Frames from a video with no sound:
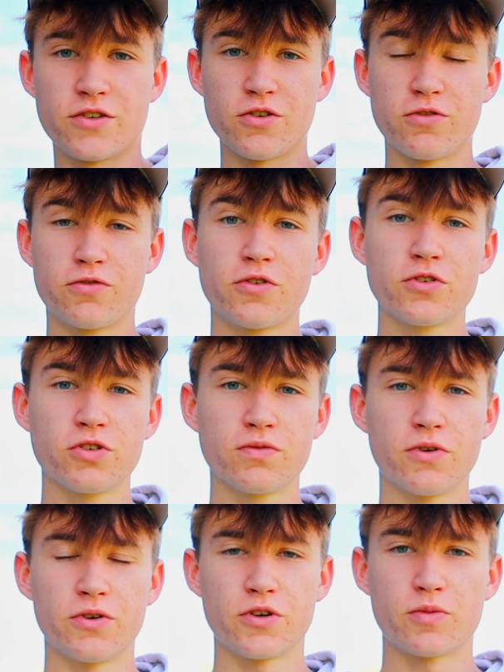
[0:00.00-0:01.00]
so first of
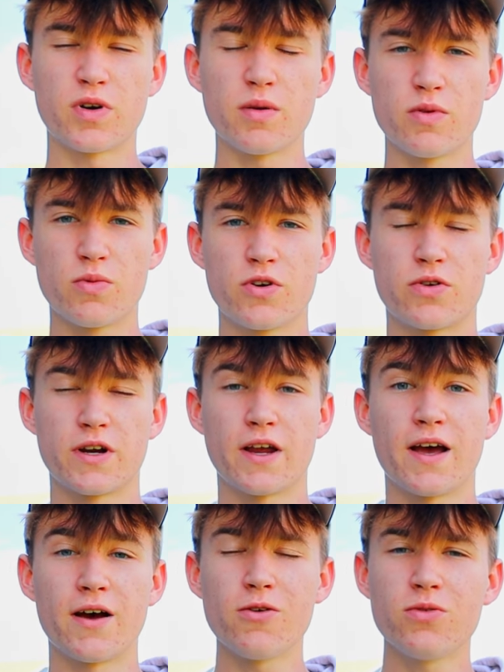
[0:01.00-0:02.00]
all, you're probably wondering
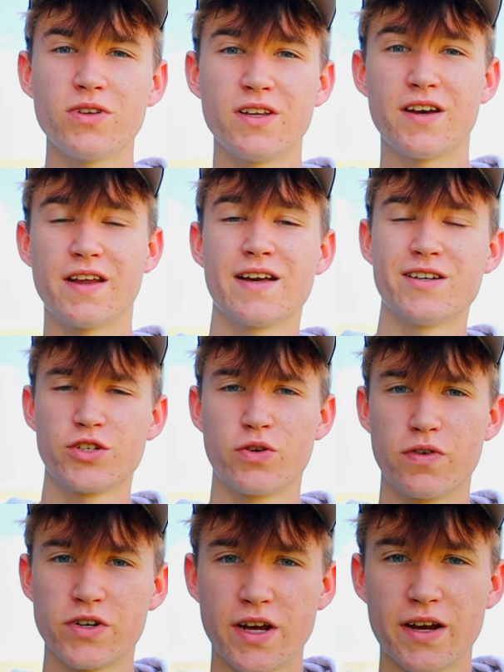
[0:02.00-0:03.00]
how did an
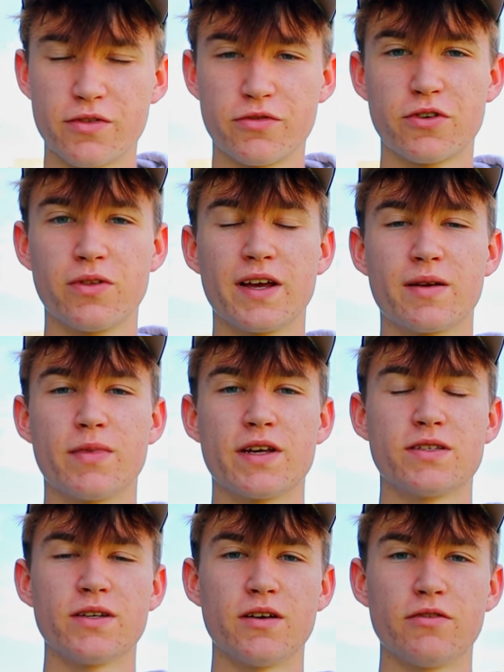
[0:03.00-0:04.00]
astrophotographer like
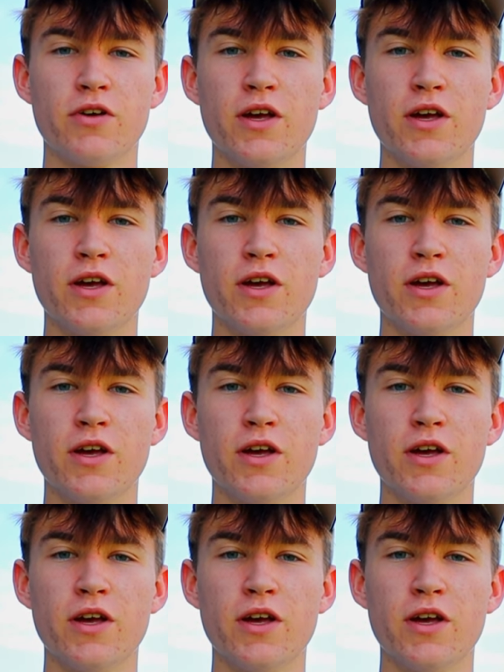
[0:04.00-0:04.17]
myself